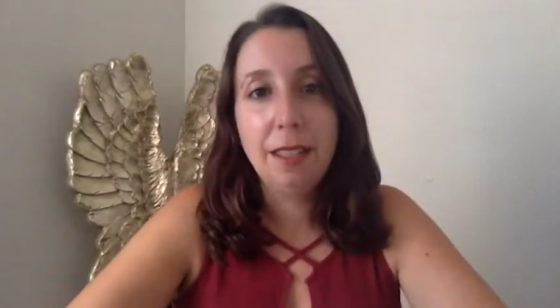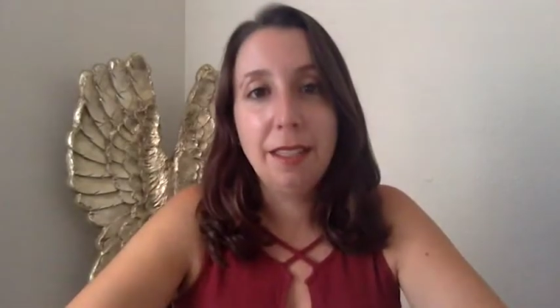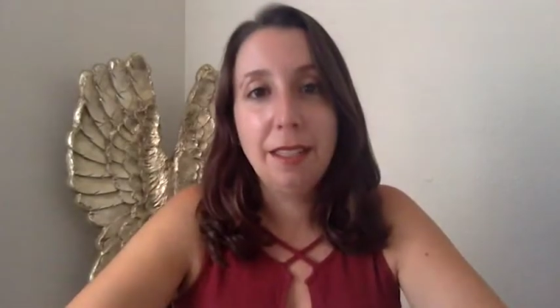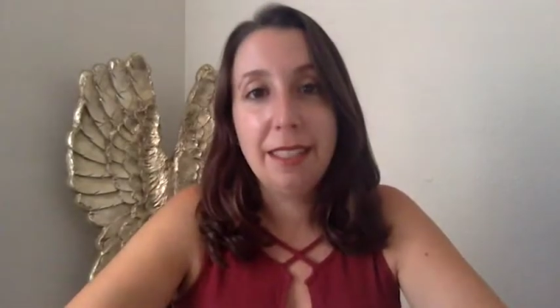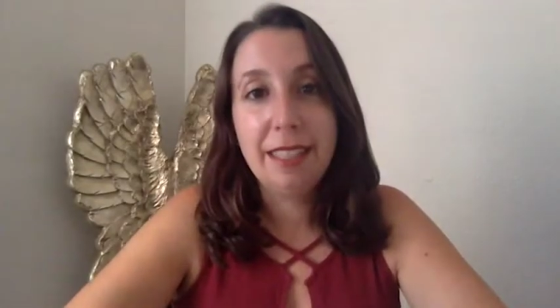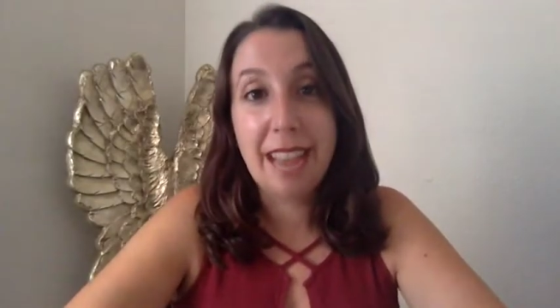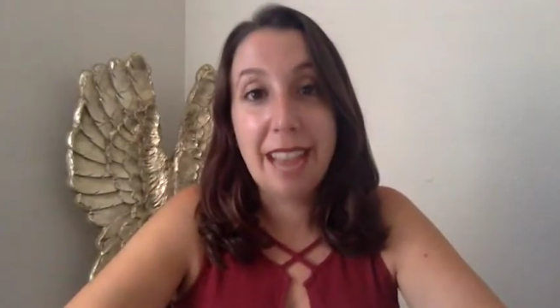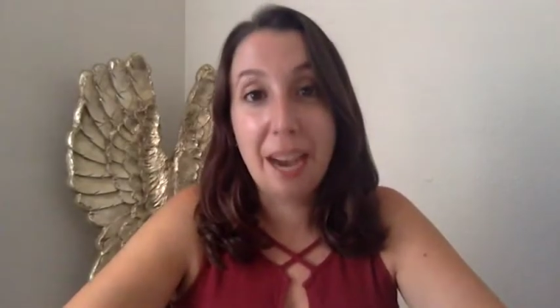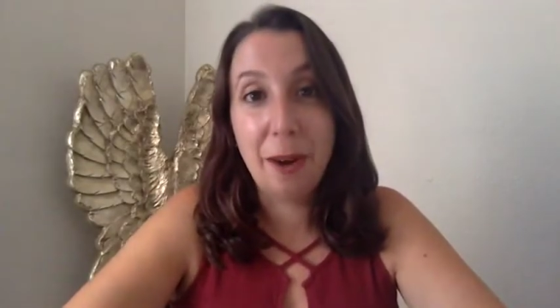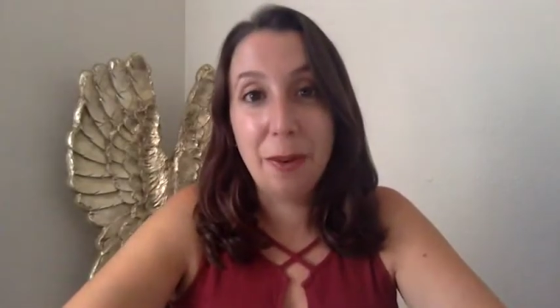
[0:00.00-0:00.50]

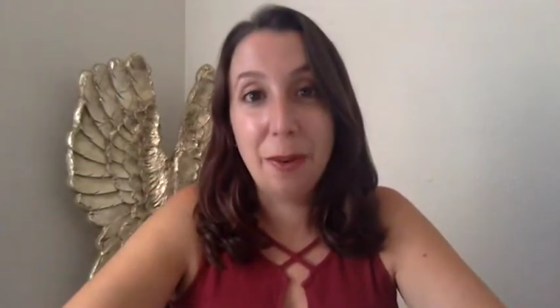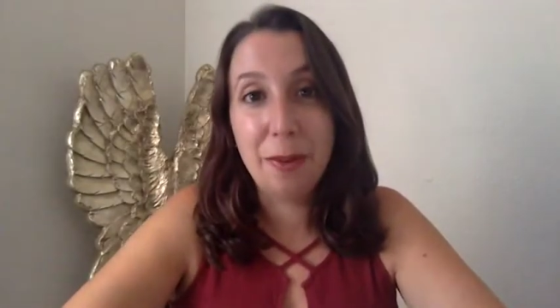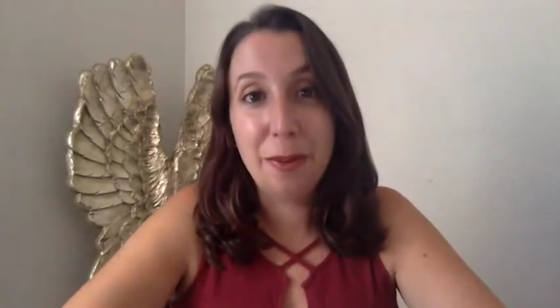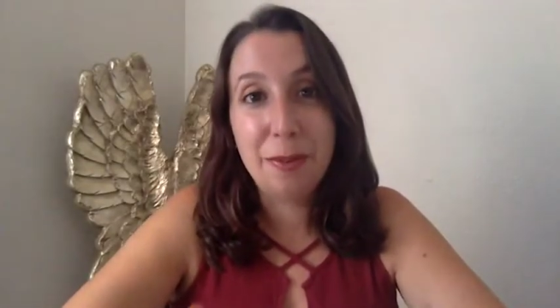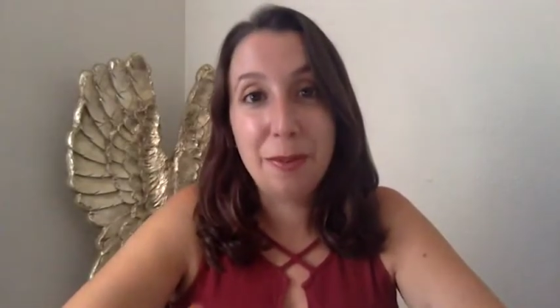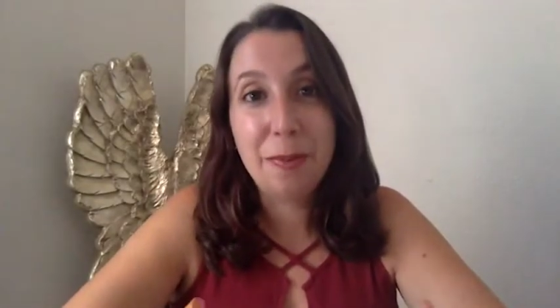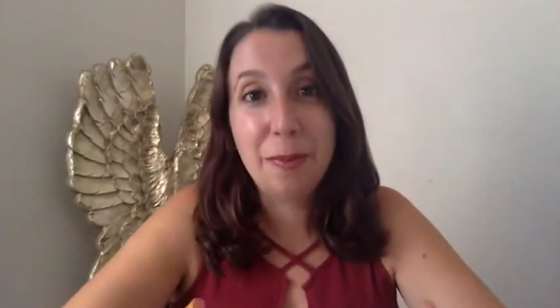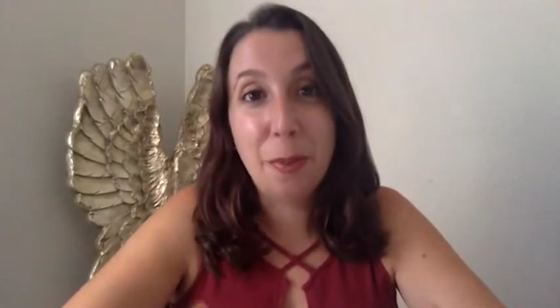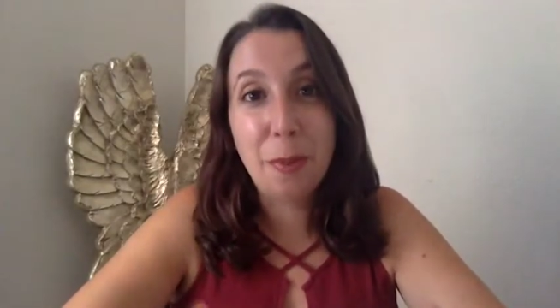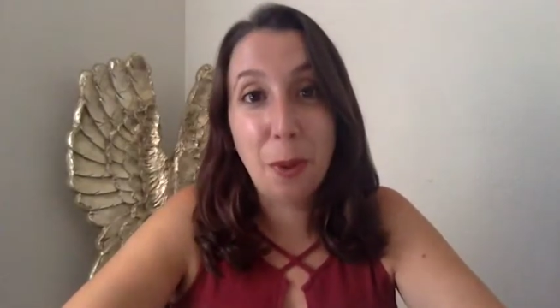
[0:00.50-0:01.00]
Now,
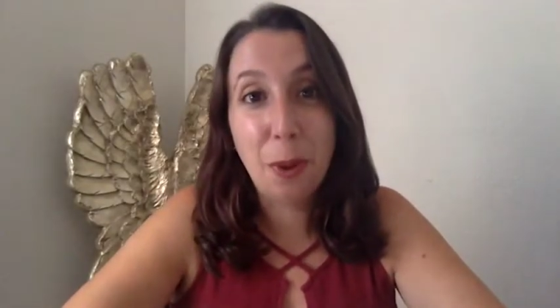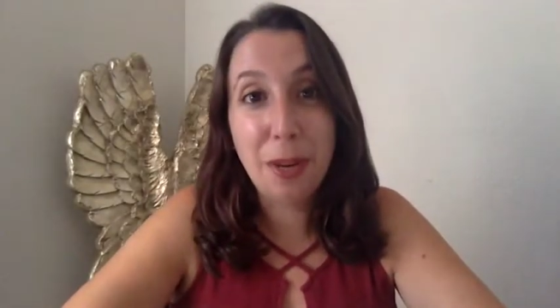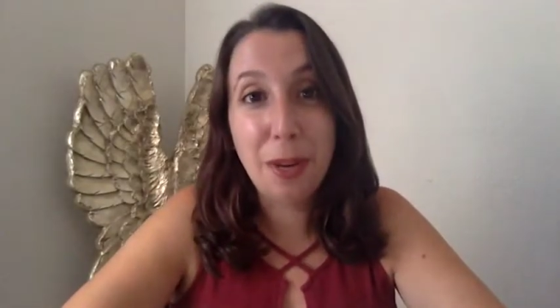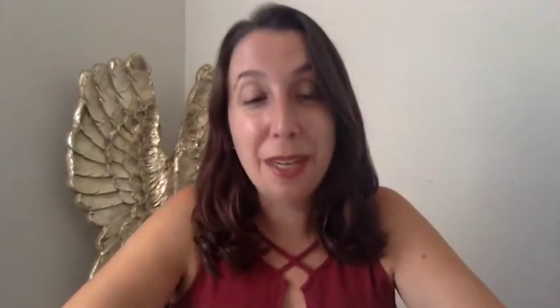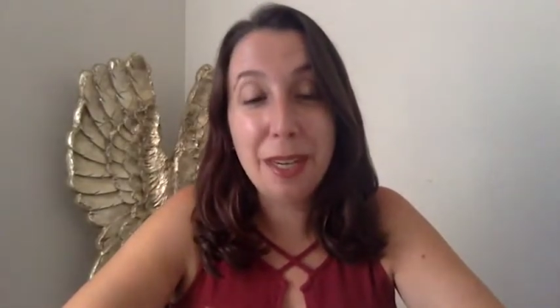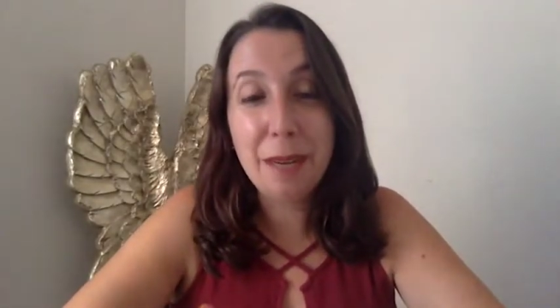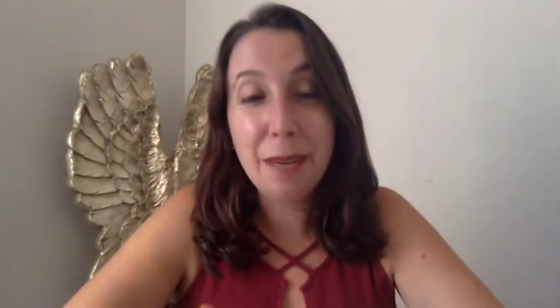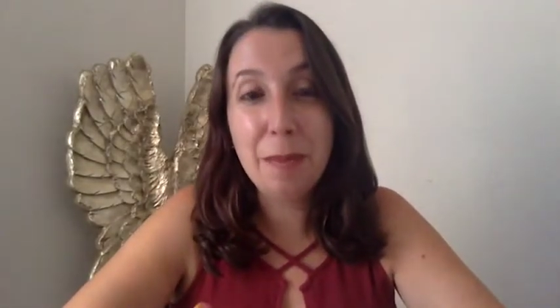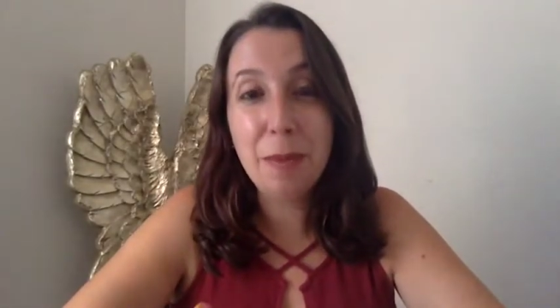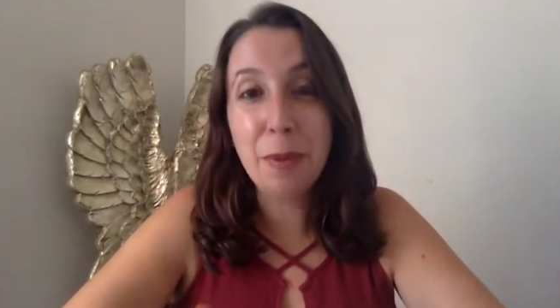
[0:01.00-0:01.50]
point
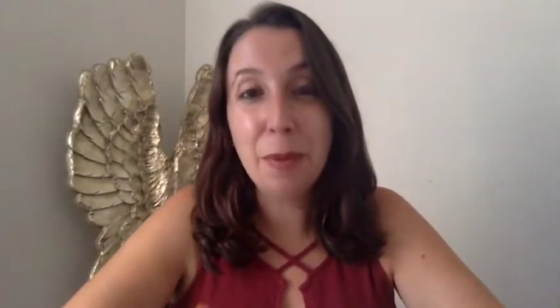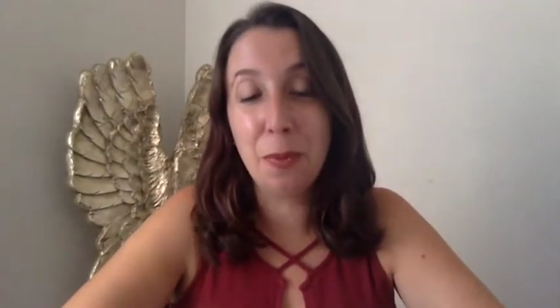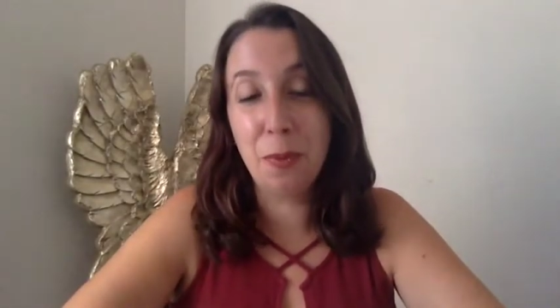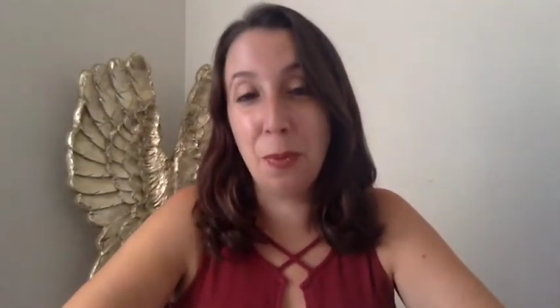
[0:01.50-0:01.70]
number